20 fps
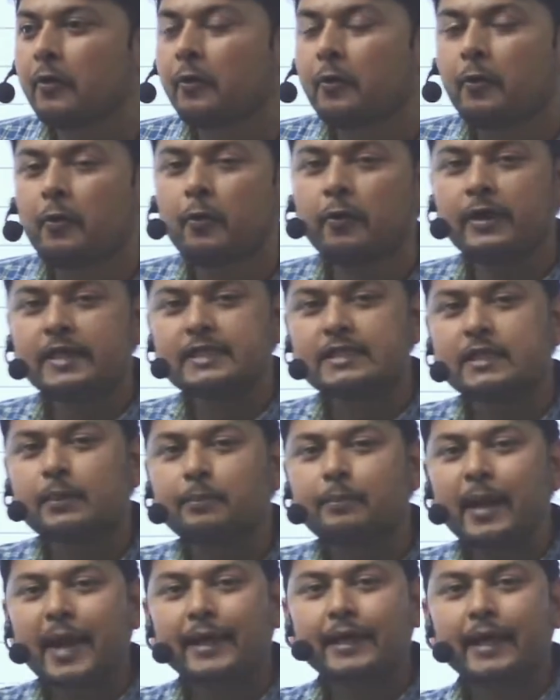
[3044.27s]
Who is
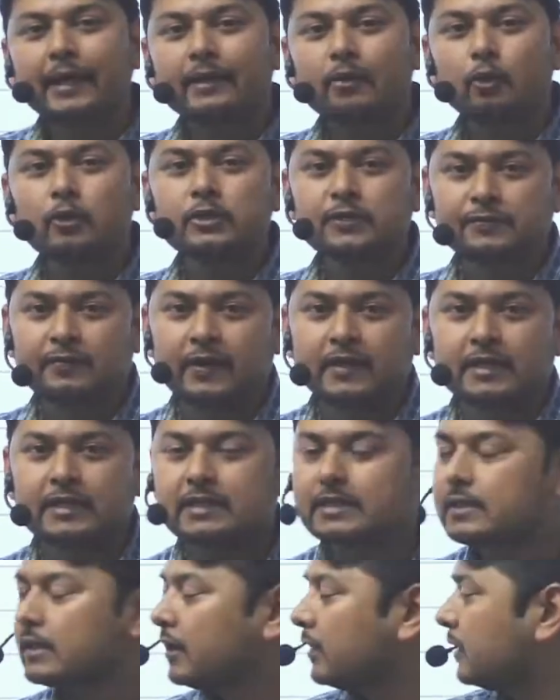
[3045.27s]
backing those
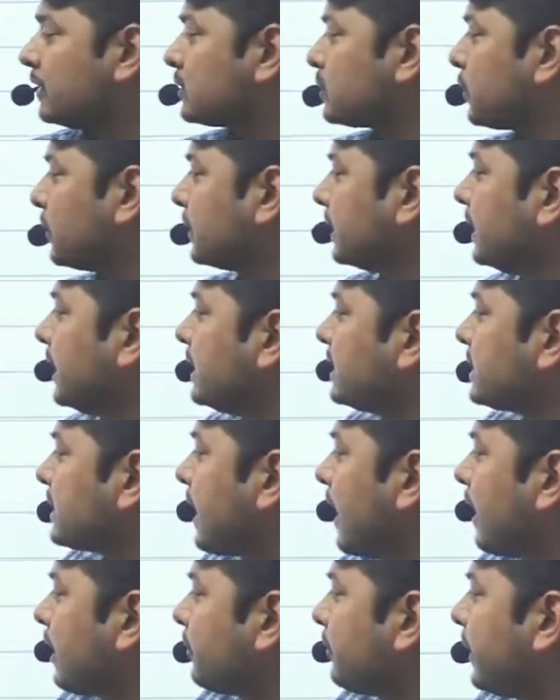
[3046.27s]
funds? So these
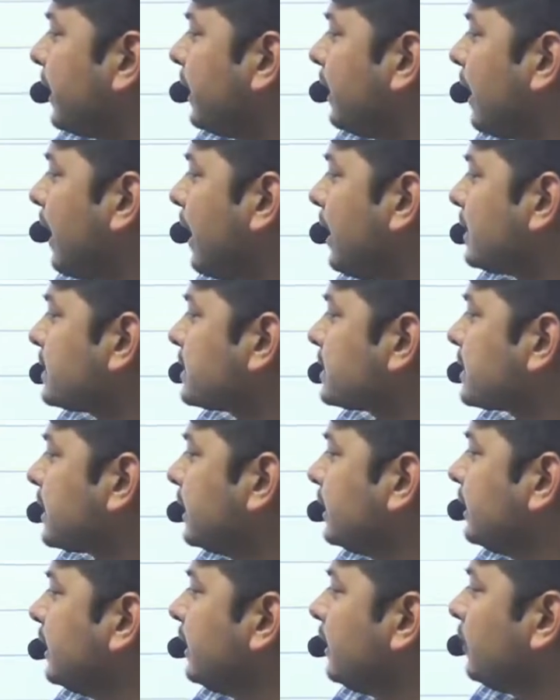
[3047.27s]
are being asked
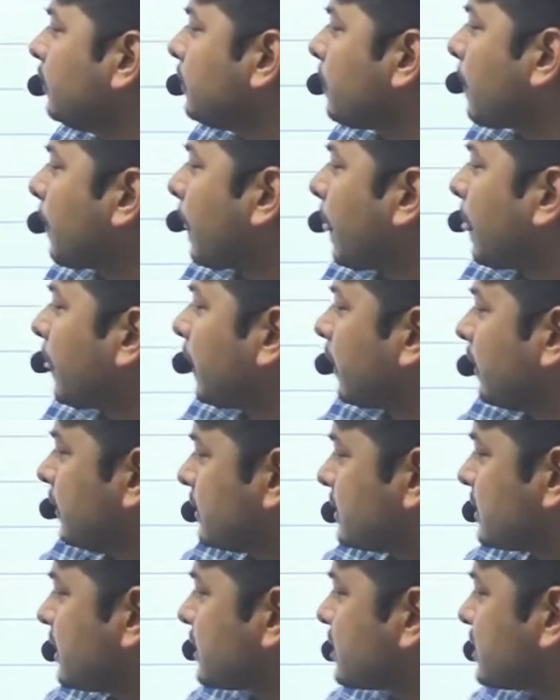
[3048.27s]
in the
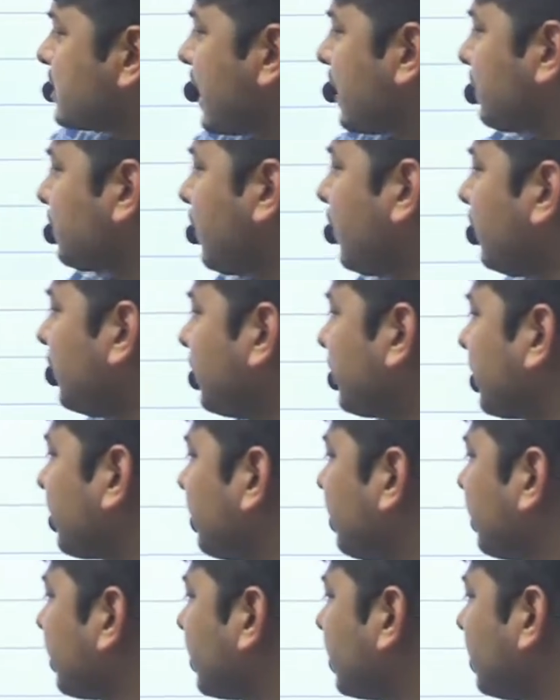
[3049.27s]
such type of
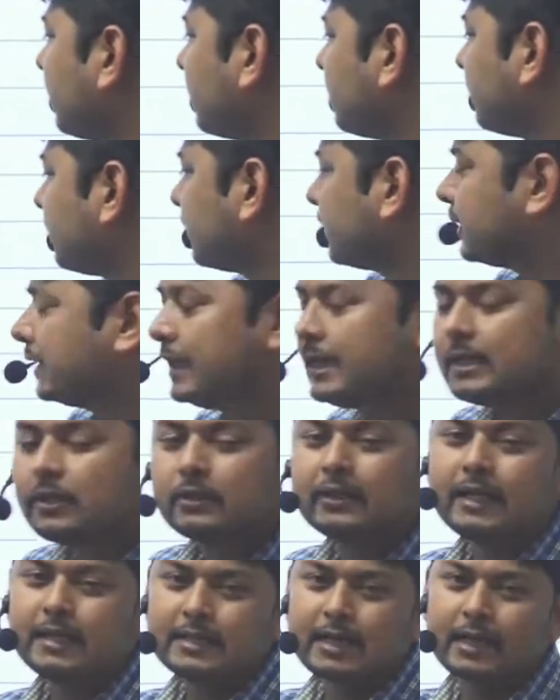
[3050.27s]

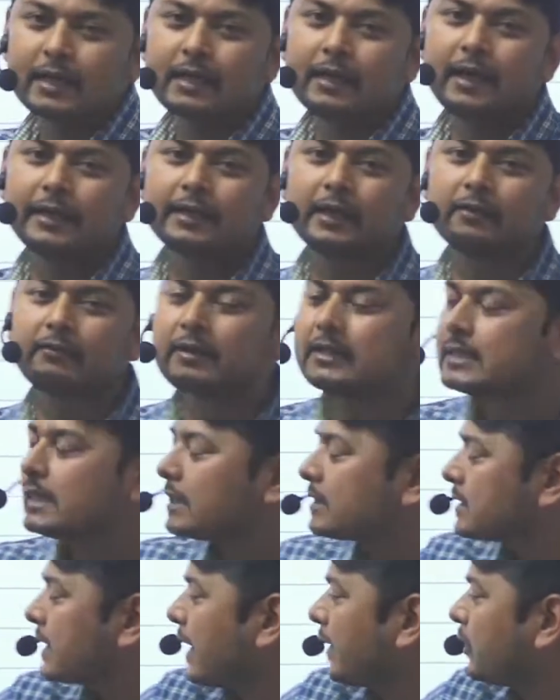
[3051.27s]
these are related with
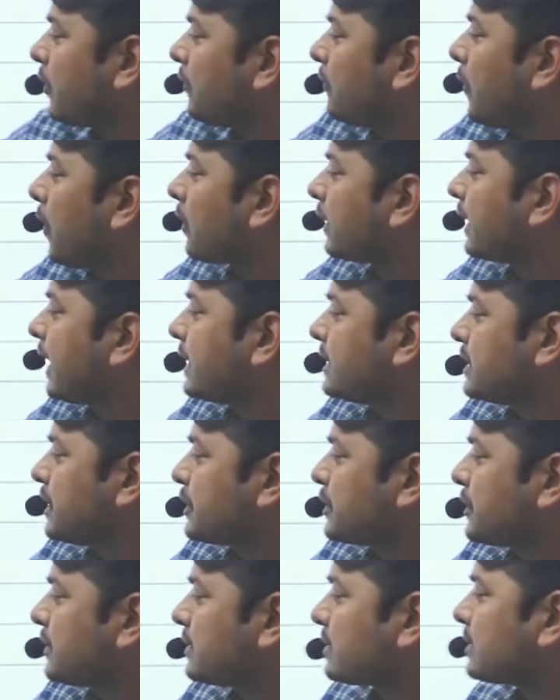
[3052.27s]
such kind of
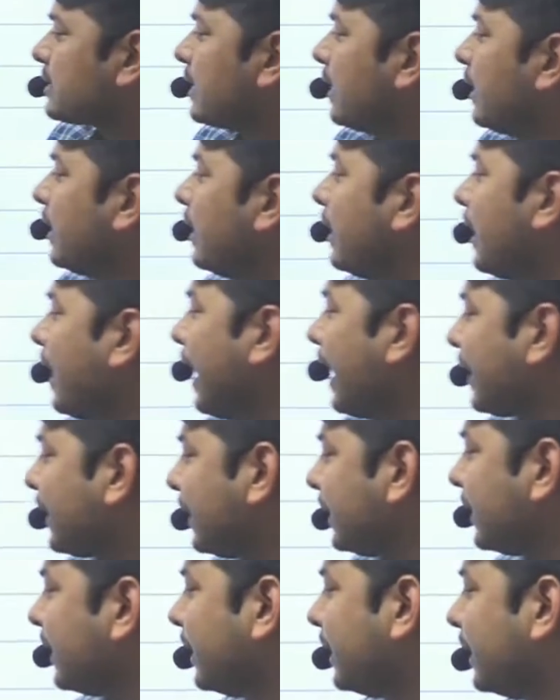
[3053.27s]
organizations.
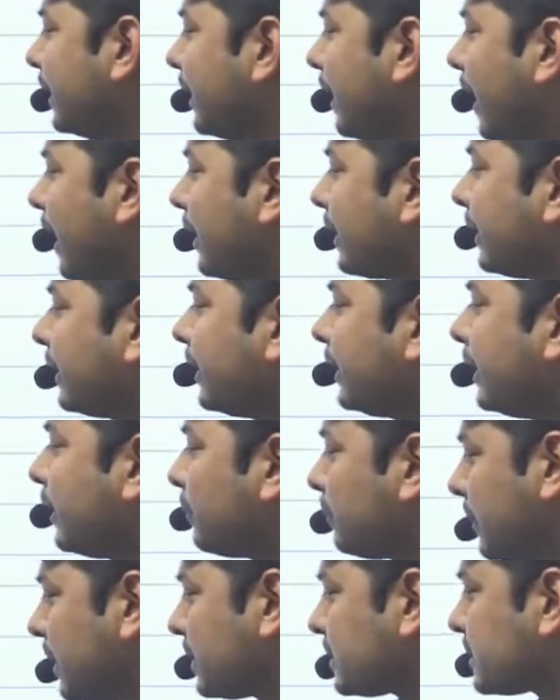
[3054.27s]
REDD
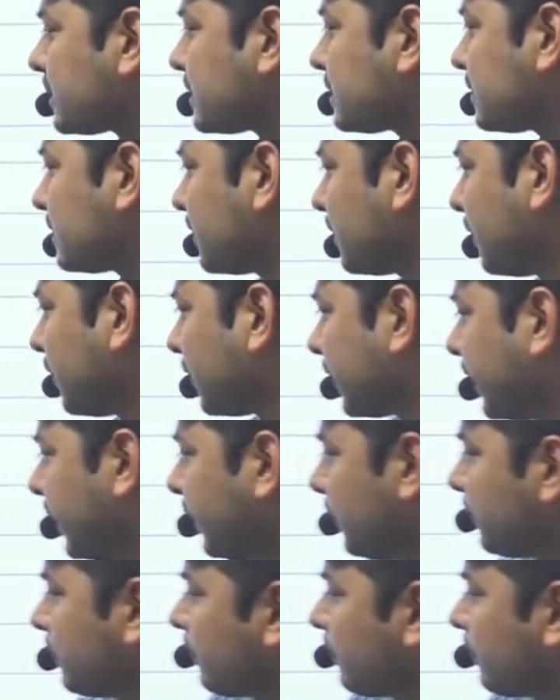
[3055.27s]
plus, okay?